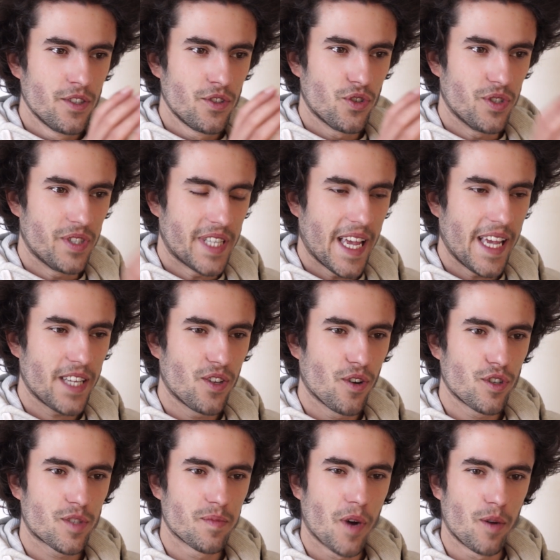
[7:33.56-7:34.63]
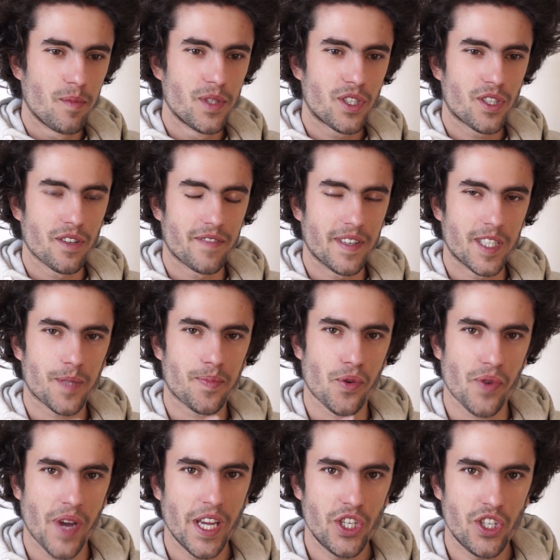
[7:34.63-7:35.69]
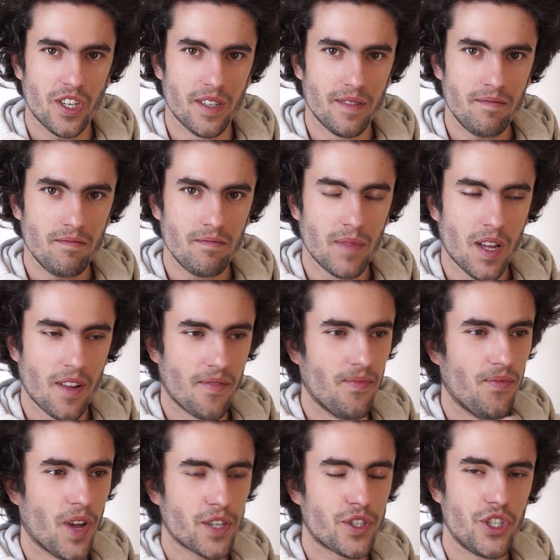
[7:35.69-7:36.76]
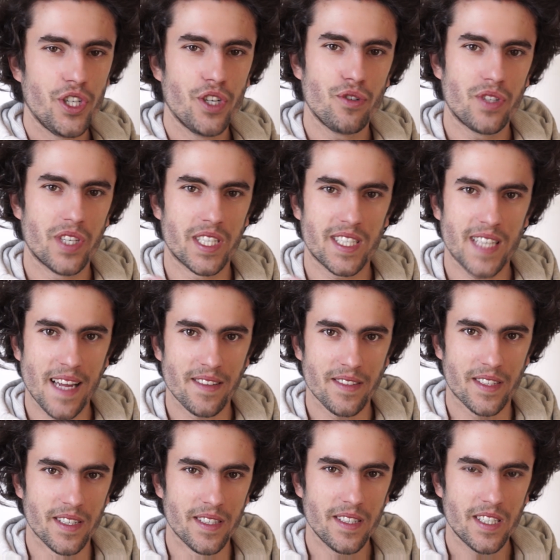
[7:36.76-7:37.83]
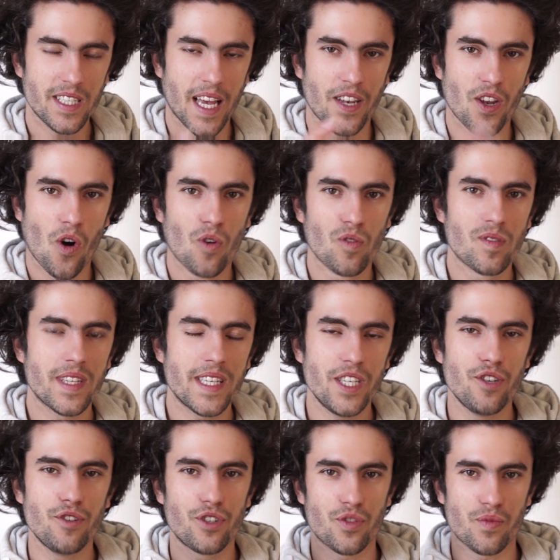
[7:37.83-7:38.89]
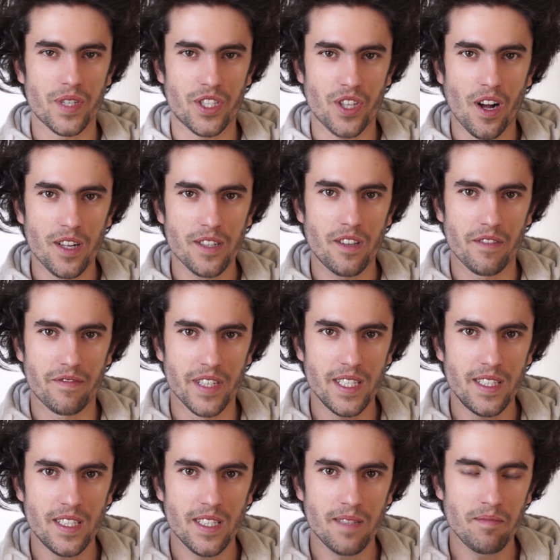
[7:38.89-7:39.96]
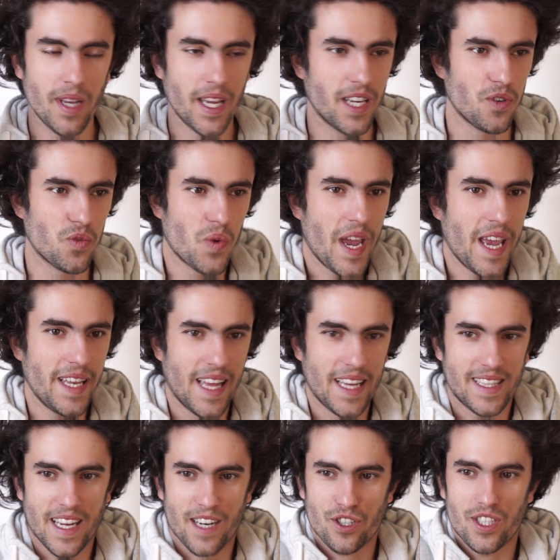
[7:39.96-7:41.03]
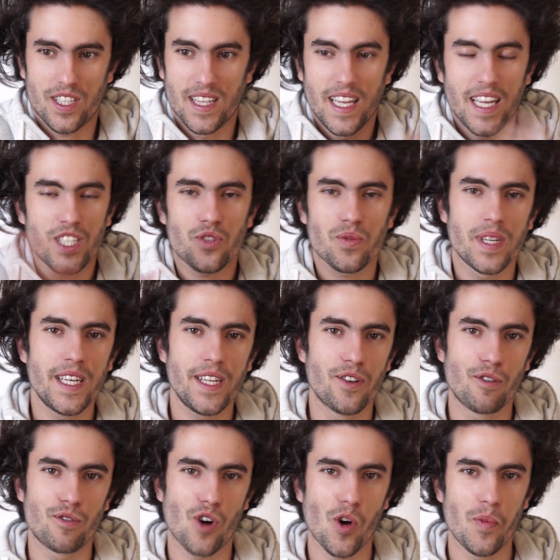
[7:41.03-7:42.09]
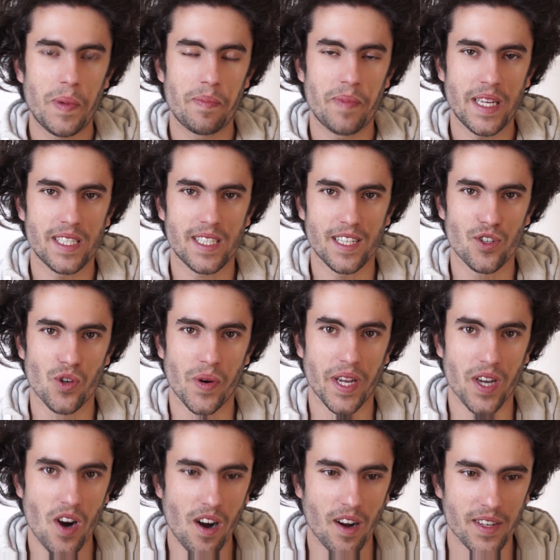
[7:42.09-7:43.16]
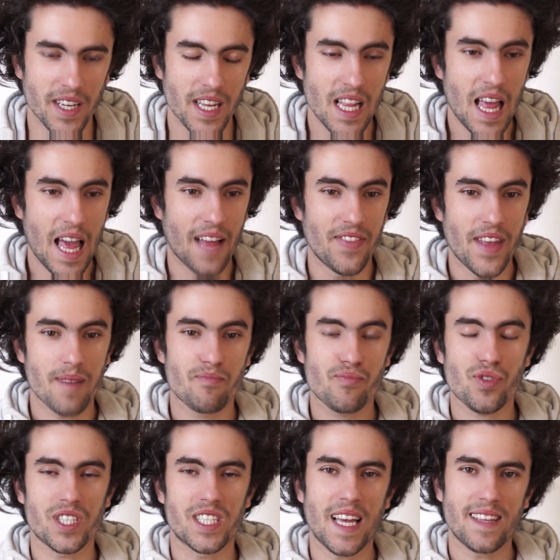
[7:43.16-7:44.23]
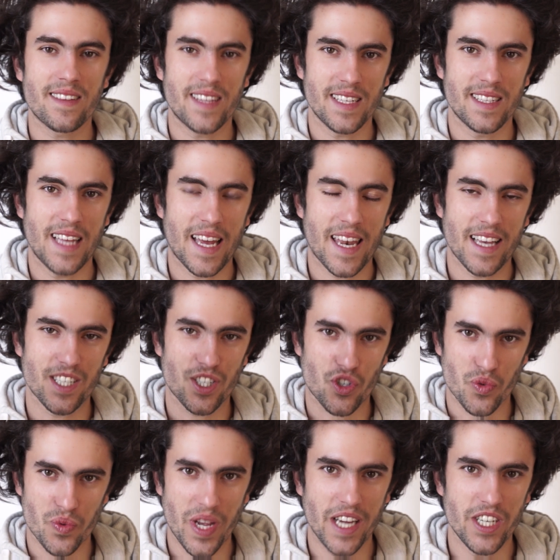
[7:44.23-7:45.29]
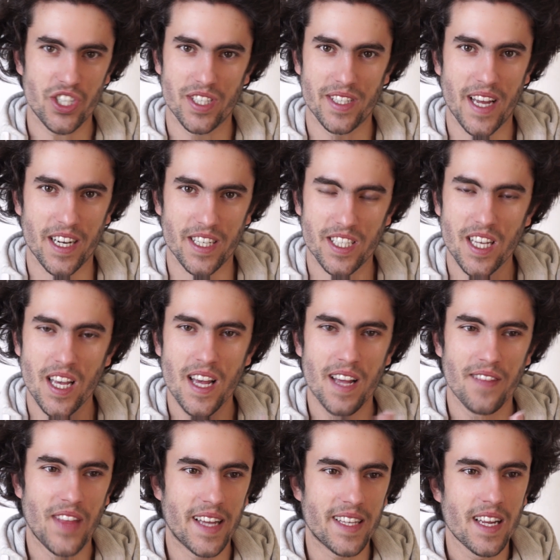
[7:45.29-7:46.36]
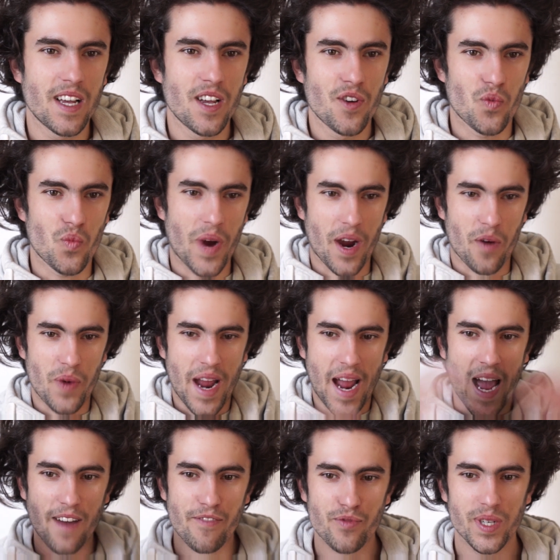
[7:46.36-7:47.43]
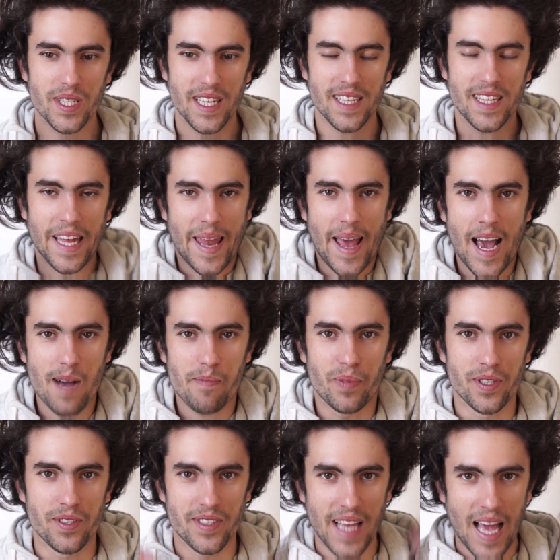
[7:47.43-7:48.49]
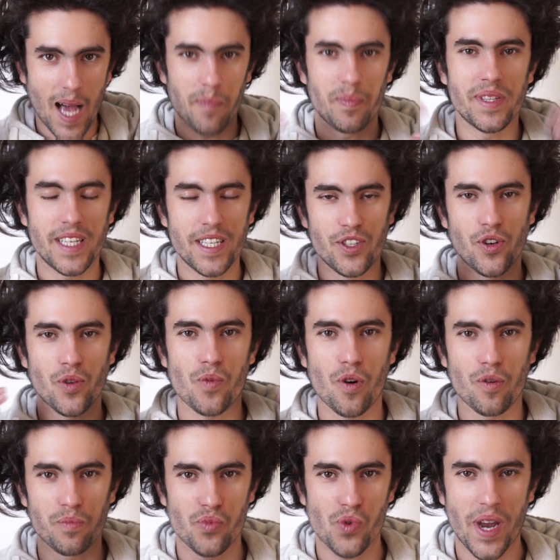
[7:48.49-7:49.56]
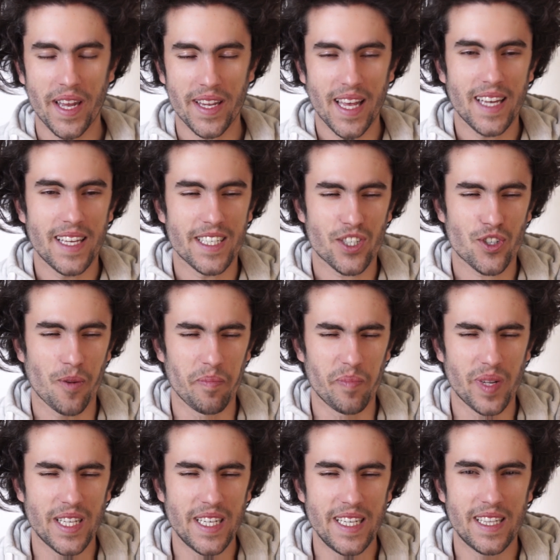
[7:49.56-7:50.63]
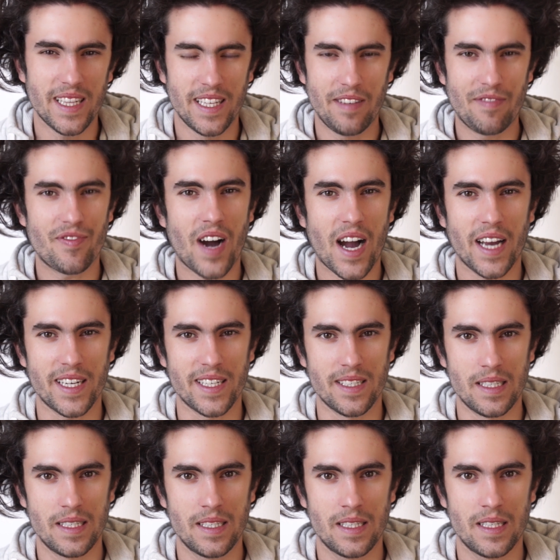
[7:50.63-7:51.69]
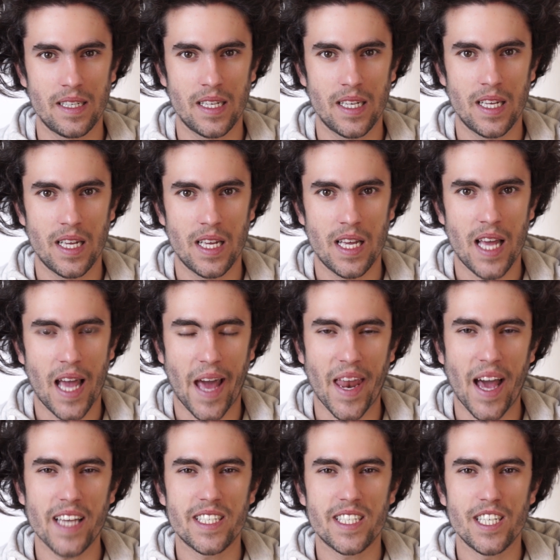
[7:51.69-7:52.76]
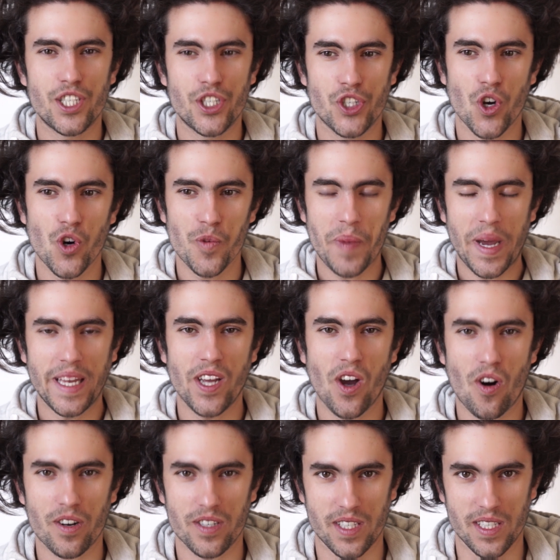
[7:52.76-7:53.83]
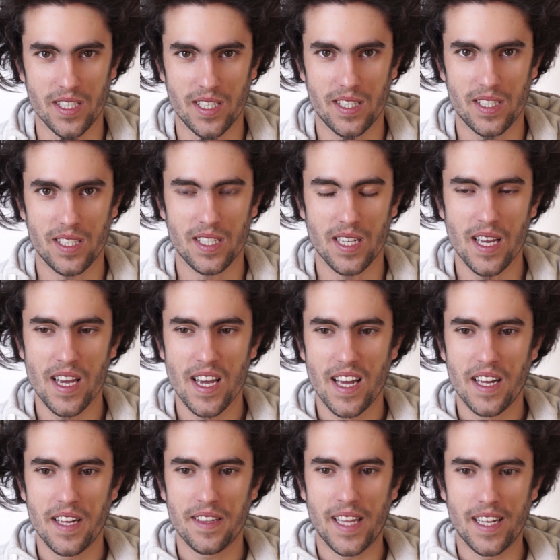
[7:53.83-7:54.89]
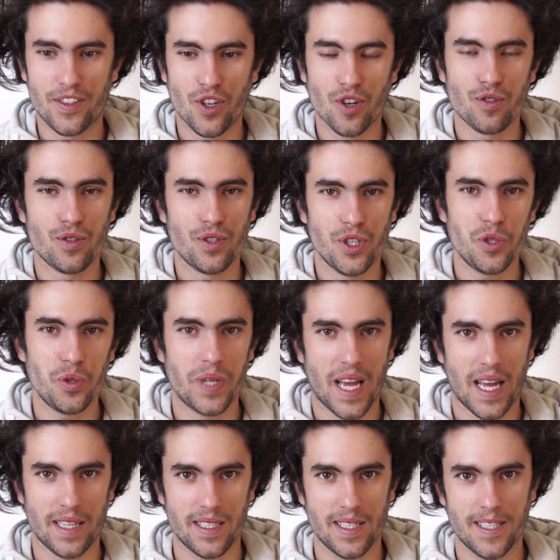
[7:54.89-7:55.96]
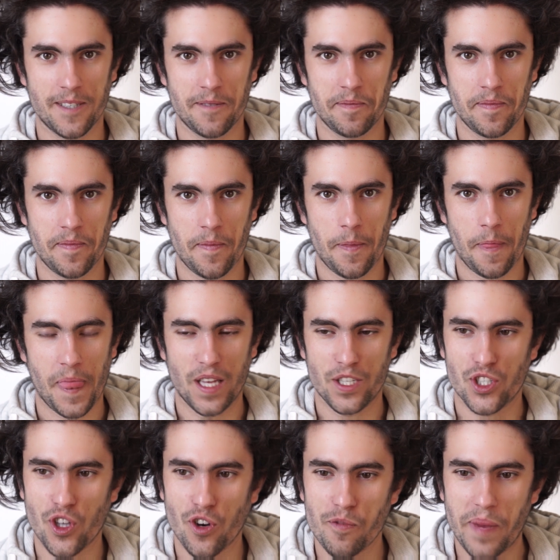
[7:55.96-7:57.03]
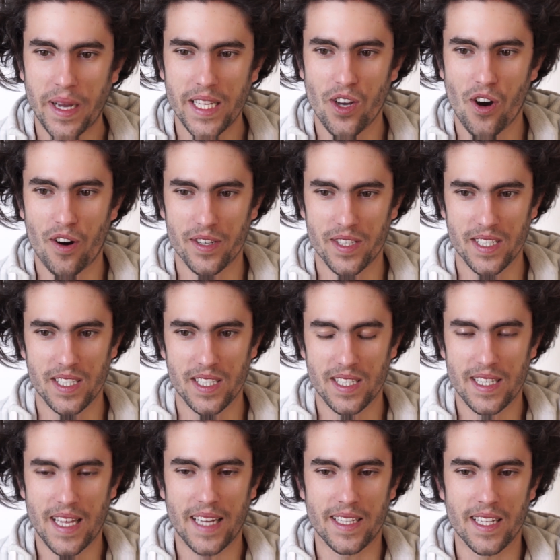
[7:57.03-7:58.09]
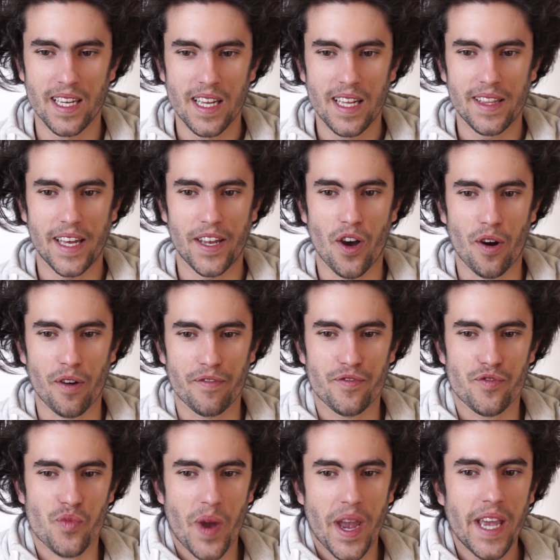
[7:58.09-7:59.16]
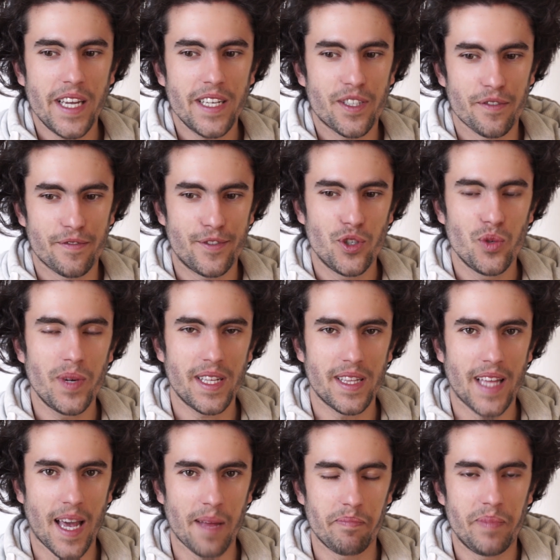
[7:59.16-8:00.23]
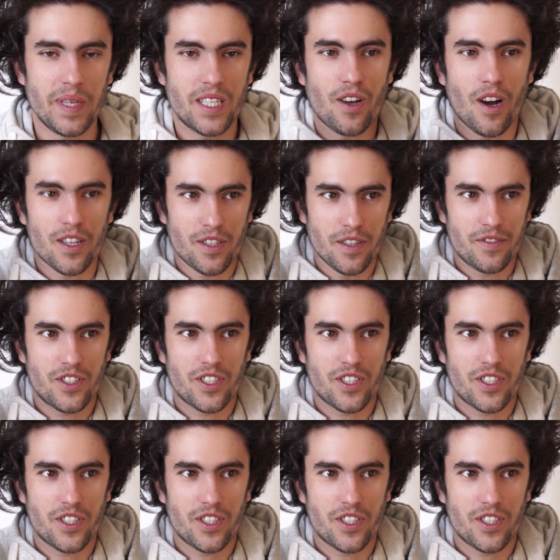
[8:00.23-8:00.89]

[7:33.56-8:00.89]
take those moments of inspiration, not use the sentence and only use the result of it in a way that there's literally no copy-pasting going on, and then presenting that as a creation. There's that where everything that happened in your own brain. That is completely fine. And I see so many artists that don't do that. So many artists that are afraid of doing that because of